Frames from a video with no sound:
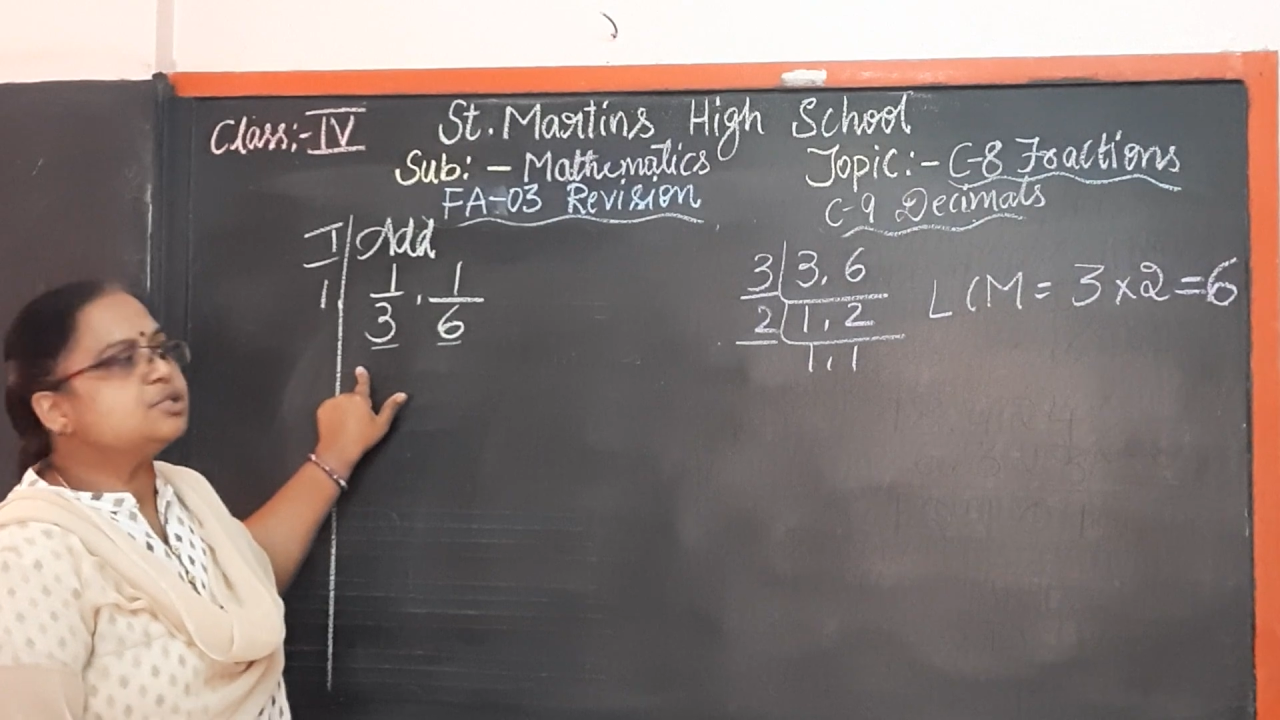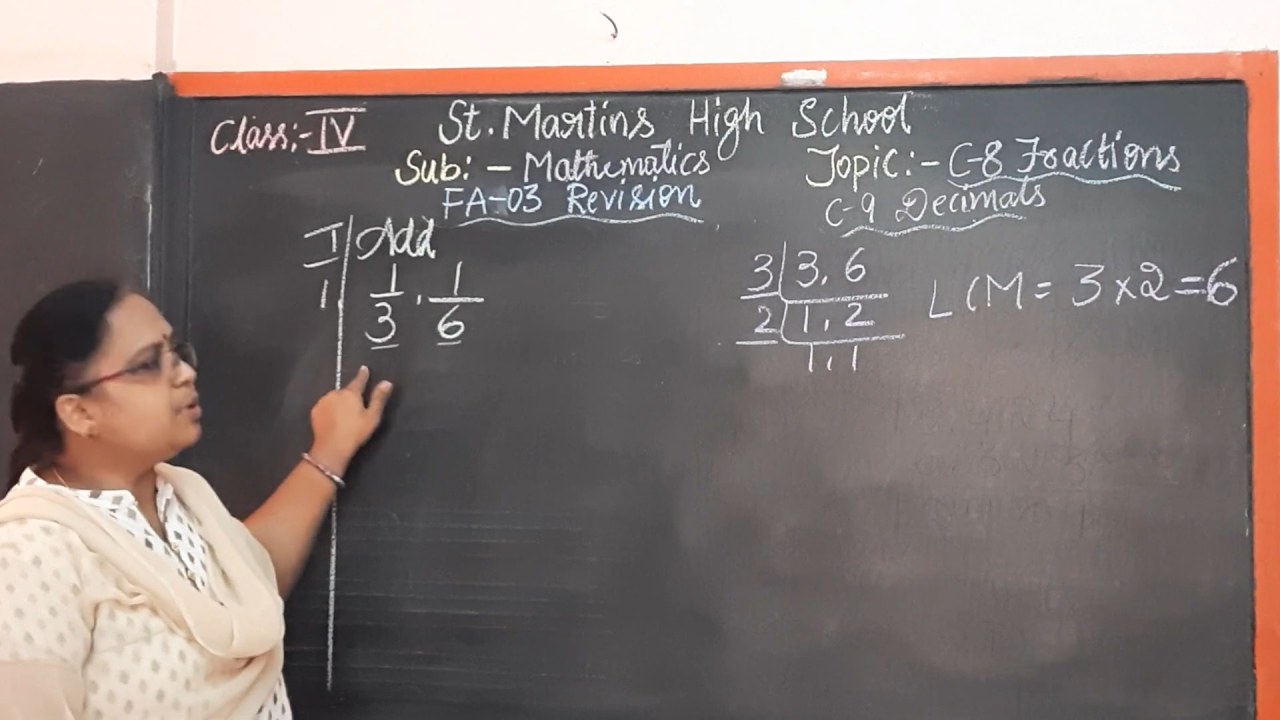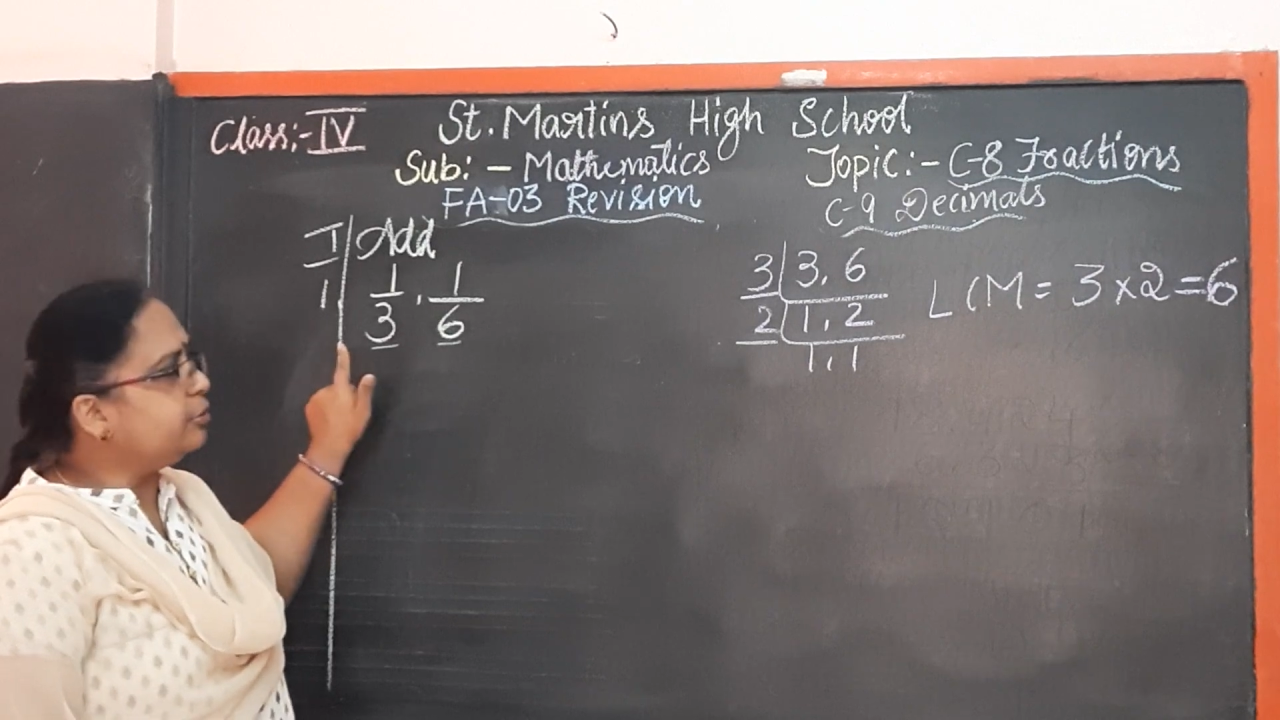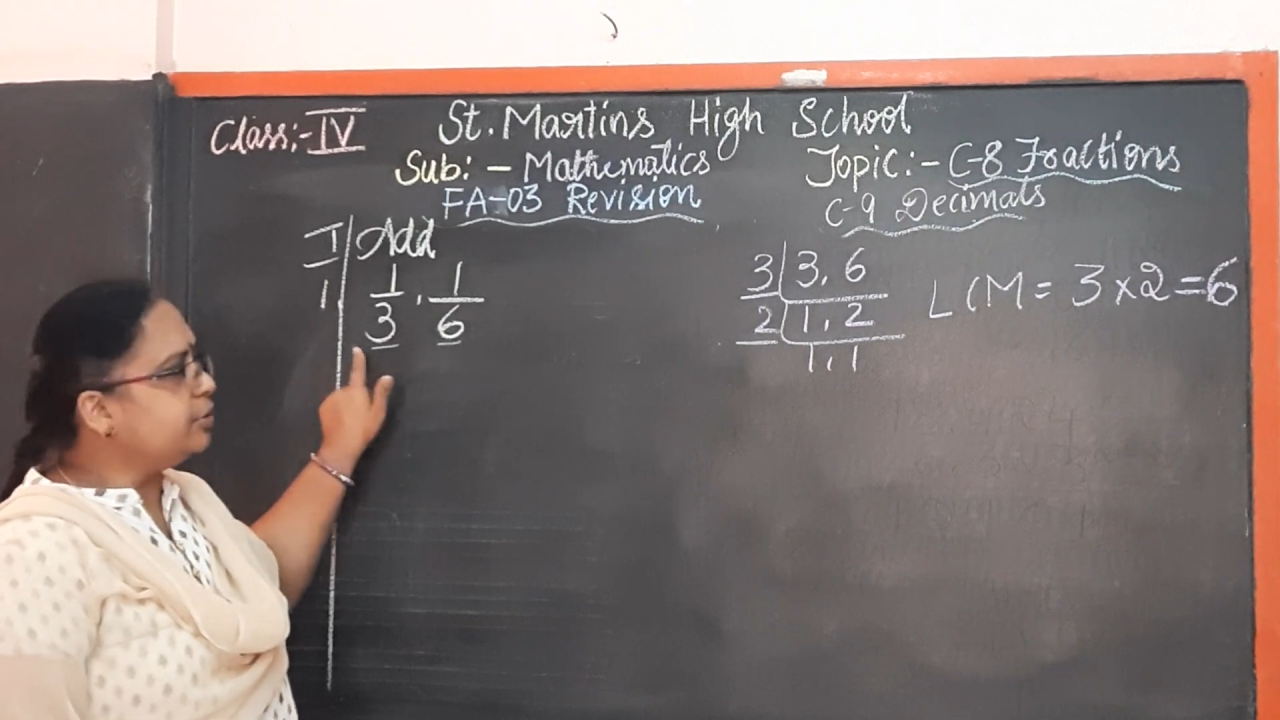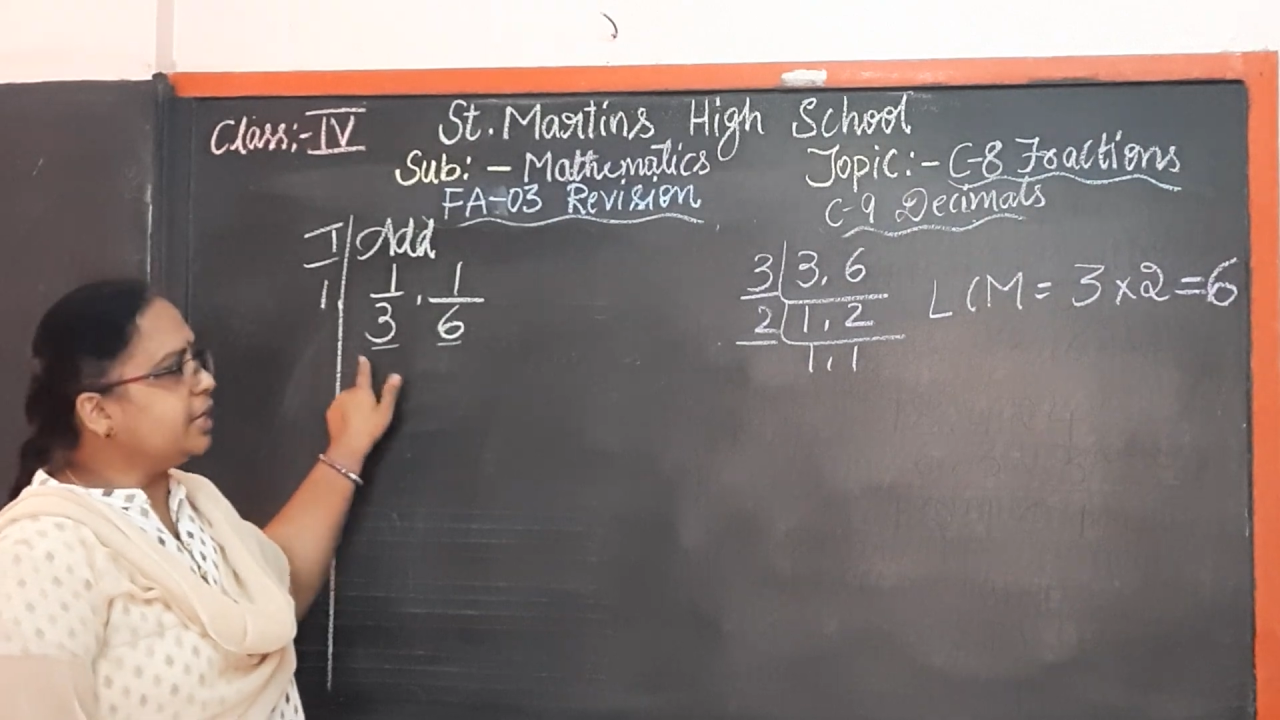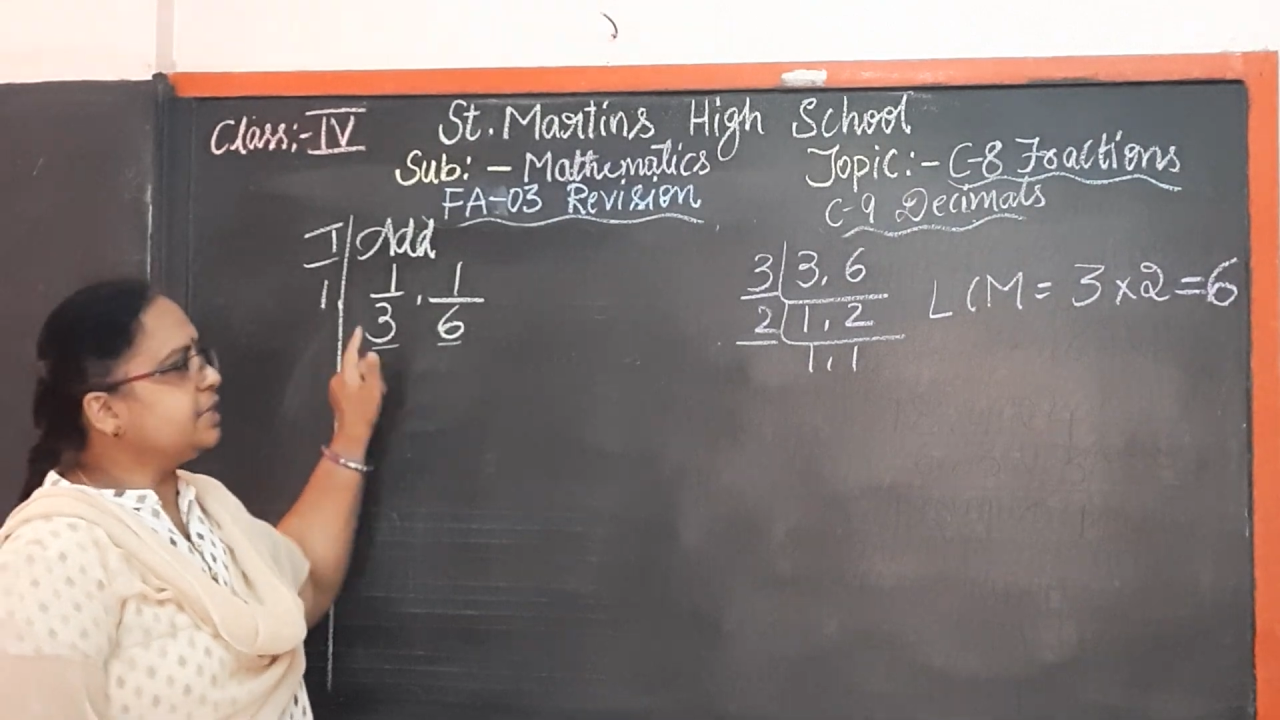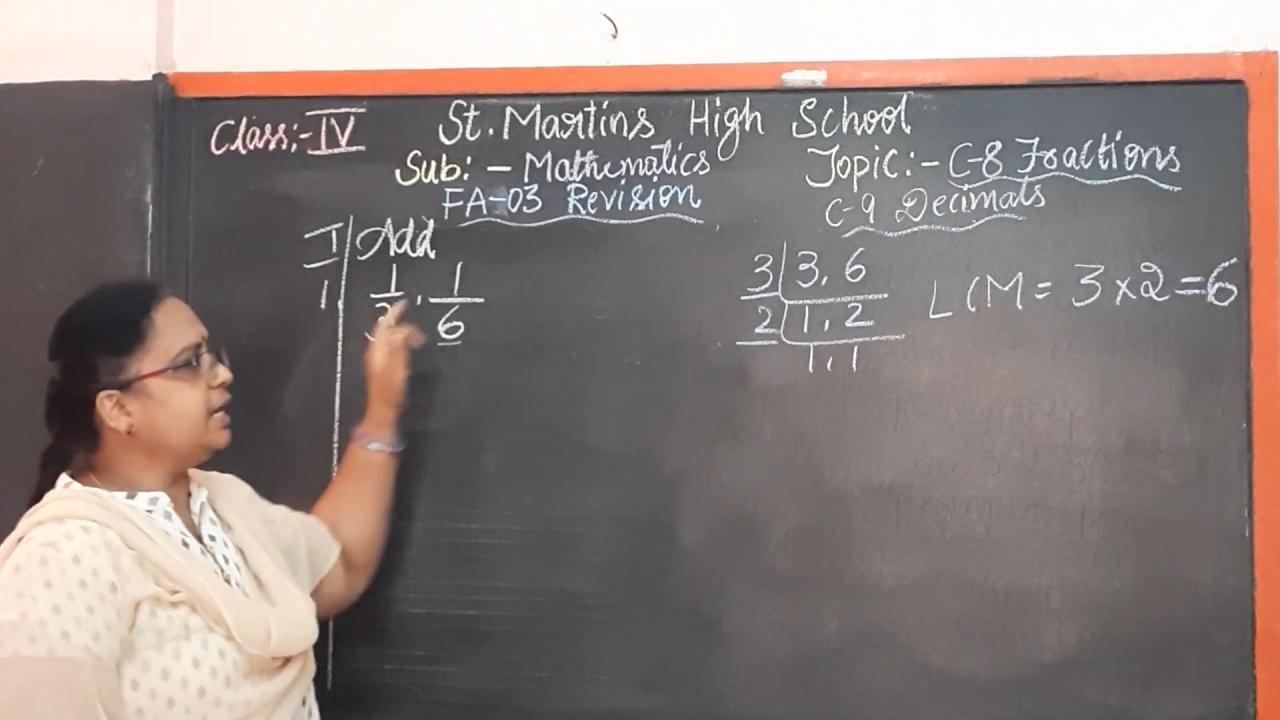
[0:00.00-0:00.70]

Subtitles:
we have to take the